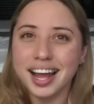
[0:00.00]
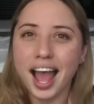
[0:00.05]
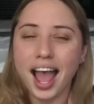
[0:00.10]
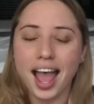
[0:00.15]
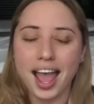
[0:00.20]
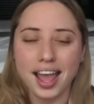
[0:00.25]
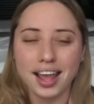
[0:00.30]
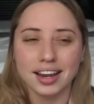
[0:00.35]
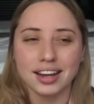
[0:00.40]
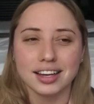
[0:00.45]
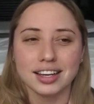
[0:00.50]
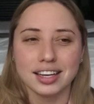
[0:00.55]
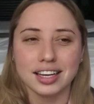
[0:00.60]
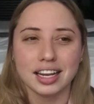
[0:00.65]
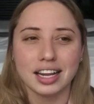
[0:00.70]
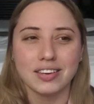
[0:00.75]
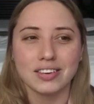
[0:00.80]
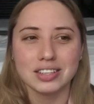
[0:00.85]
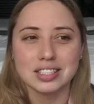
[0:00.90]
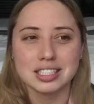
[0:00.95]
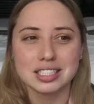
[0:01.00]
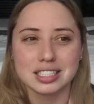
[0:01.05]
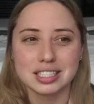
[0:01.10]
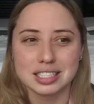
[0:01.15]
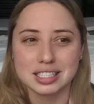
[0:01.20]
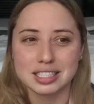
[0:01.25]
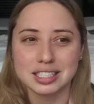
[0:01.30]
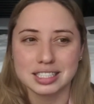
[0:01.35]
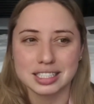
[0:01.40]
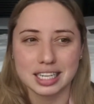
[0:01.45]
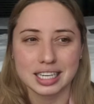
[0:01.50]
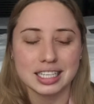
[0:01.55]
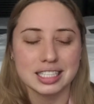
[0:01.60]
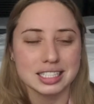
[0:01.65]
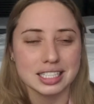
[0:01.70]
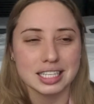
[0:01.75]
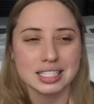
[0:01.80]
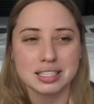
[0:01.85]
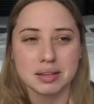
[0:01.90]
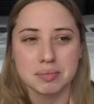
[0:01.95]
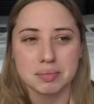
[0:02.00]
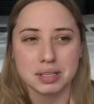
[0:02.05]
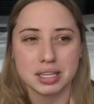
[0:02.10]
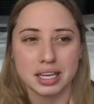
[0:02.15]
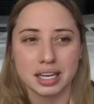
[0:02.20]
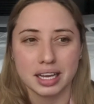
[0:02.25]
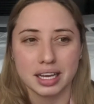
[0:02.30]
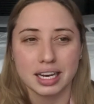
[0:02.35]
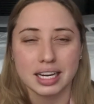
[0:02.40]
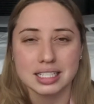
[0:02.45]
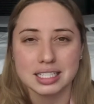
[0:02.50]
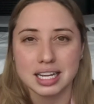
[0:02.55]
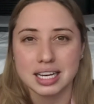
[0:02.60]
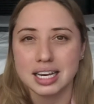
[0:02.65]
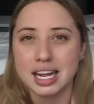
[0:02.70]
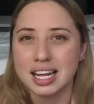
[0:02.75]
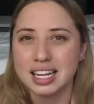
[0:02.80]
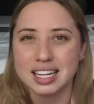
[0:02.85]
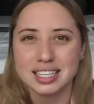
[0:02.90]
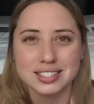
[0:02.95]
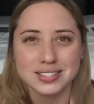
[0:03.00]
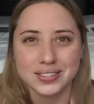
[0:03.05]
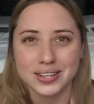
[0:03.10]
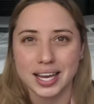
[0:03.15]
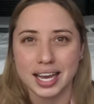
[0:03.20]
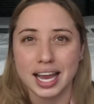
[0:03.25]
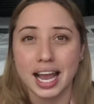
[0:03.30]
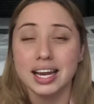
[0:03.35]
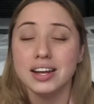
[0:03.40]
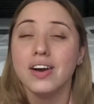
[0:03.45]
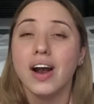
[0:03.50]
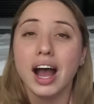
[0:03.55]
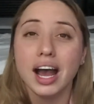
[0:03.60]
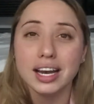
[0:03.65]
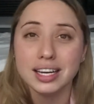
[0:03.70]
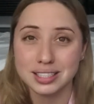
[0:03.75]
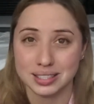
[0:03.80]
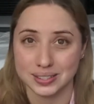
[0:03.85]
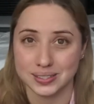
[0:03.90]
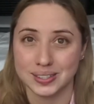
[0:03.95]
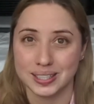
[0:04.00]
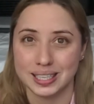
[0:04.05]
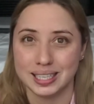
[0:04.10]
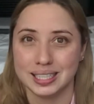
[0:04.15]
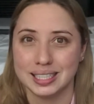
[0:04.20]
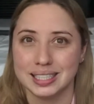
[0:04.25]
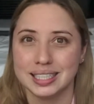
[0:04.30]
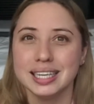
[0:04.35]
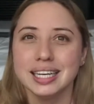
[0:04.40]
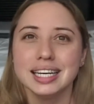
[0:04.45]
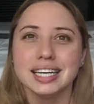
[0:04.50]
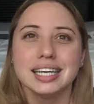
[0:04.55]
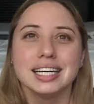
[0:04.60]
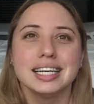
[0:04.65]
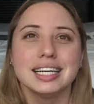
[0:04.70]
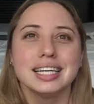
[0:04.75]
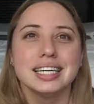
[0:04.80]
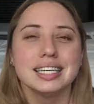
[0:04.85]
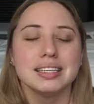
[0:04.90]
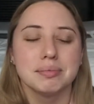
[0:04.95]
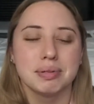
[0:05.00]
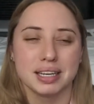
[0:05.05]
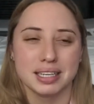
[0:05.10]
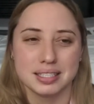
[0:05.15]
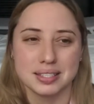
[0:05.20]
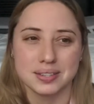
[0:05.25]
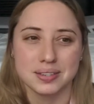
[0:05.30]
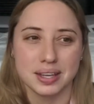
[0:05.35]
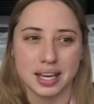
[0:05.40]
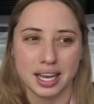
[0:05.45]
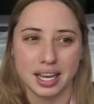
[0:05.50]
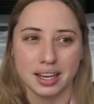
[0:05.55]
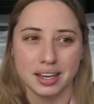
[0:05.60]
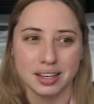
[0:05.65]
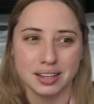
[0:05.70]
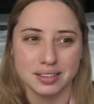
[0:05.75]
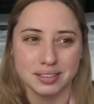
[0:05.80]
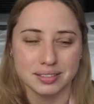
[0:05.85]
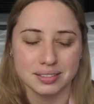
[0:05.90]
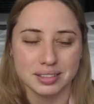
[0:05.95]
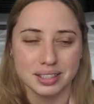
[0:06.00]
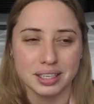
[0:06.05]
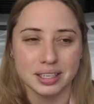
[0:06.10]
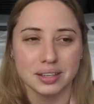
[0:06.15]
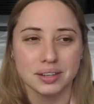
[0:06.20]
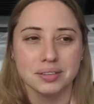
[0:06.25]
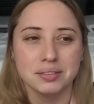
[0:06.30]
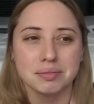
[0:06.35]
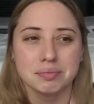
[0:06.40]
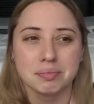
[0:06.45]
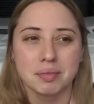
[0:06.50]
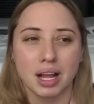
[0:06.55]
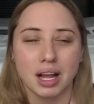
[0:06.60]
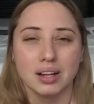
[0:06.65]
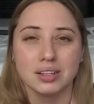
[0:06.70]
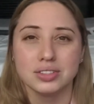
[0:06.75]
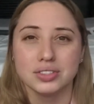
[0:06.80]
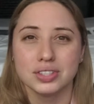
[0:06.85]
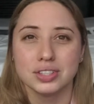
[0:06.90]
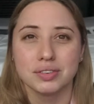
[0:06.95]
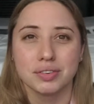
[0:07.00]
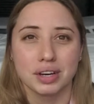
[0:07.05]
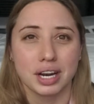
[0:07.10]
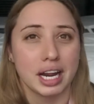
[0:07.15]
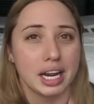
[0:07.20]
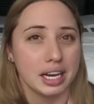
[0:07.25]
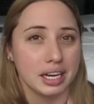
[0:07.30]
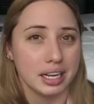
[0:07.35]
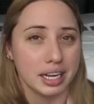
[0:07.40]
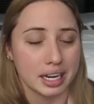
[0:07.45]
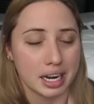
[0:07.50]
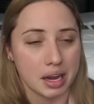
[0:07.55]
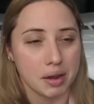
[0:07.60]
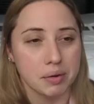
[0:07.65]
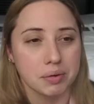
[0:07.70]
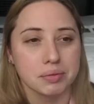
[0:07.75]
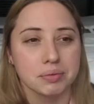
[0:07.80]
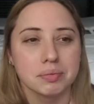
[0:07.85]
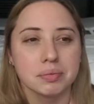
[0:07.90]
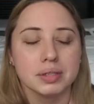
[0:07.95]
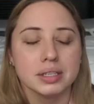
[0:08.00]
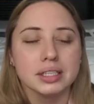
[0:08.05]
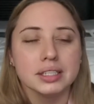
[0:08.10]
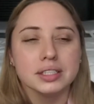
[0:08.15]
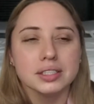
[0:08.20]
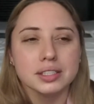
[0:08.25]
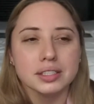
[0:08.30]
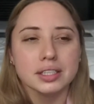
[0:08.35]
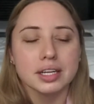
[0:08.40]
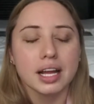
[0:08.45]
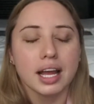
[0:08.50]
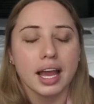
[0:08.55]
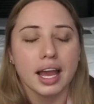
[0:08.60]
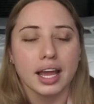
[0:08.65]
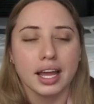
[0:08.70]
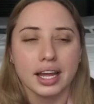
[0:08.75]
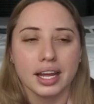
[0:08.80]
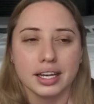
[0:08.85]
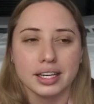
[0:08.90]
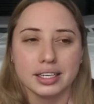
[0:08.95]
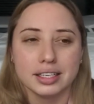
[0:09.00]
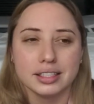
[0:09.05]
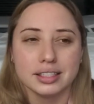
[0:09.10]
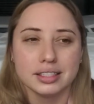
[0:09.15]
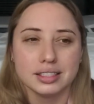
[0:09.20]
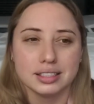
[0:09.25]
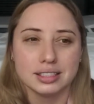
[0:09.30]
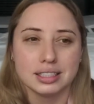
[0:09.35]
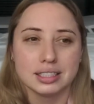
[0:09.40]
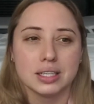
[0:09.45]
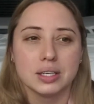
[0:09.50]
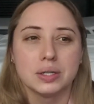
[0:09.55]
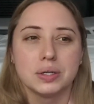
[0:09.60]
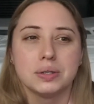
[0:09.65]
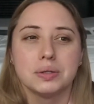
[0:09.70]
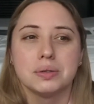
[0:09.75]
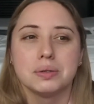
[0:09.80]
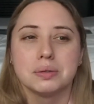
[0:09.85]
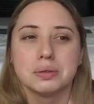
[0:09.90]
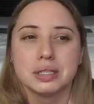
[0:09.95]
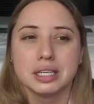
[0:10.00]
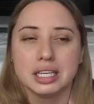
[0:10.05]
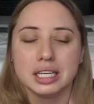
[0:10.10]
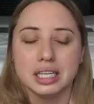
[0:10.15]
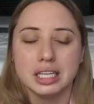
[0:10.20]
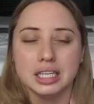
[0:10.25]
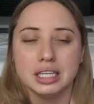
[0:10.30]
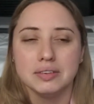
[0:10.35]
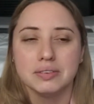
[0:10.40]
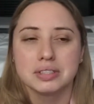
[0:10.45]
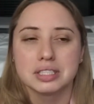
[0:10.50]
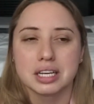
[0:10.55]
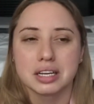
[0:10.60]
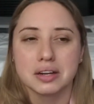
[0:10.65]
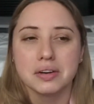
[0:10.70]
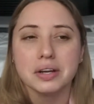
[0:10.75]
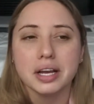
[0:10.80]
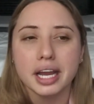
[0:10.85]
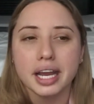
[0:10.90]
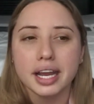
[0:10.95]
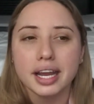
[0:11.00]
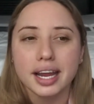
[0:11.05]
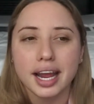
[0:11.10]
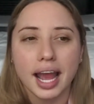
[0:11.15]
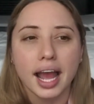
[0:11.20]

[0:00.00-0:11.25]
And he said something, and I said, yeah, that's okay. I know how to do it, but it's okay. You know, I'll do it when I get out. And so he was like, okay.